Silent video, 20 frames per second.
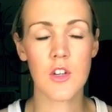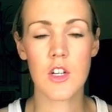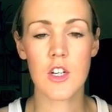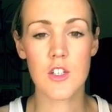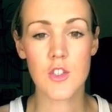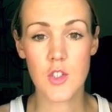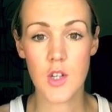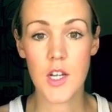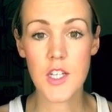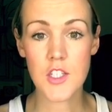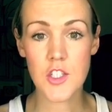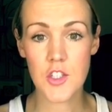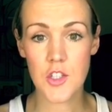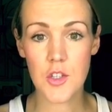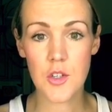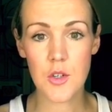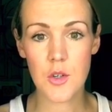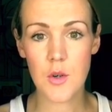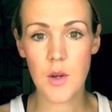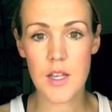gonna trust
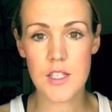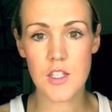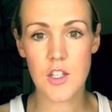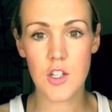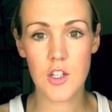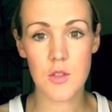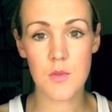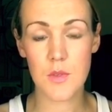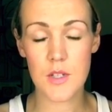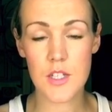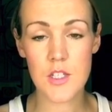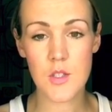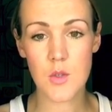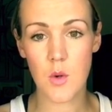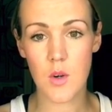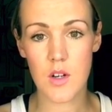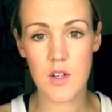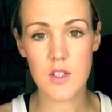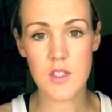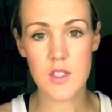you as a good
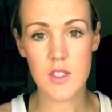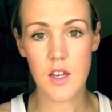resource